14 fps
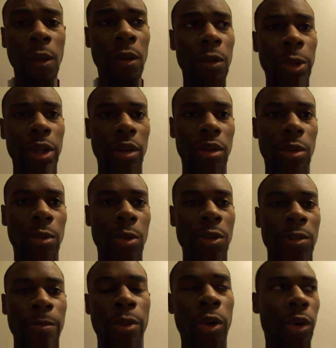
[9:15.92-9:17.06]
What other
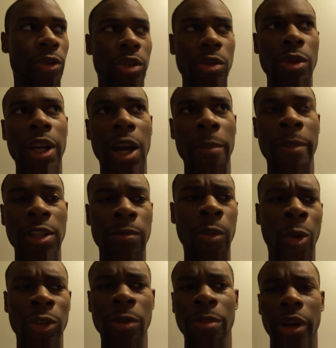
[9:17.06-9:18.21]
awards? Portal 2 got Best
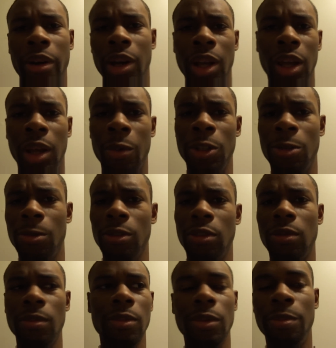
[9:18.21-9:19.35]
Multiplayer Game, which
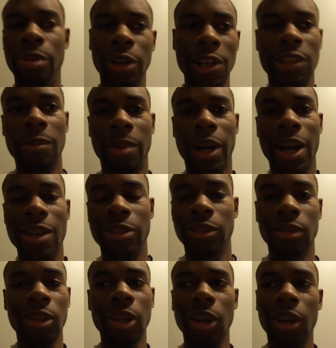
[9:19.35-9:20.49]
was pretty
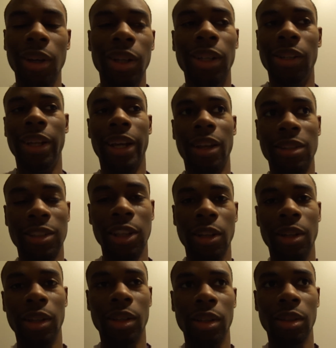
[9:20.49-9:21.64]
surprising. Like I
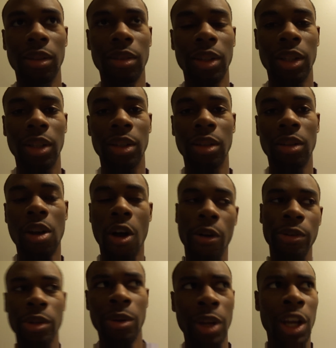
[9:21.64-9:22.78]
said,
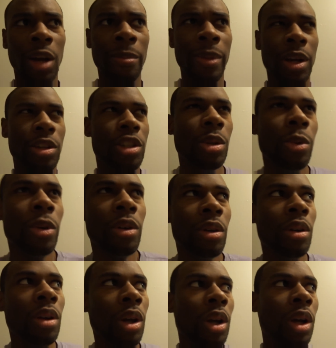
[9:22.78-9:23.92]
Call of Duty got Best
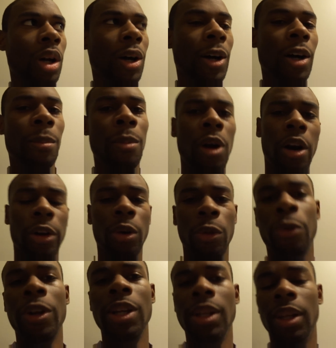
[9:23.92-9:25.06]
Shooter. Mario
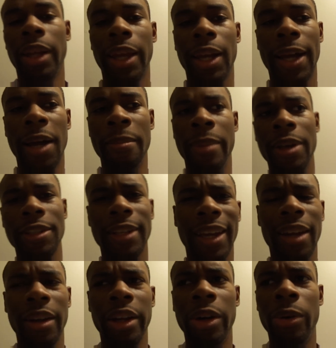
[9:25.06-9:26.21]
3D Land got Best
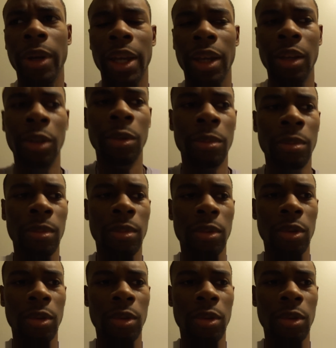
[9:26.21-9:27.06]
Handheld Game.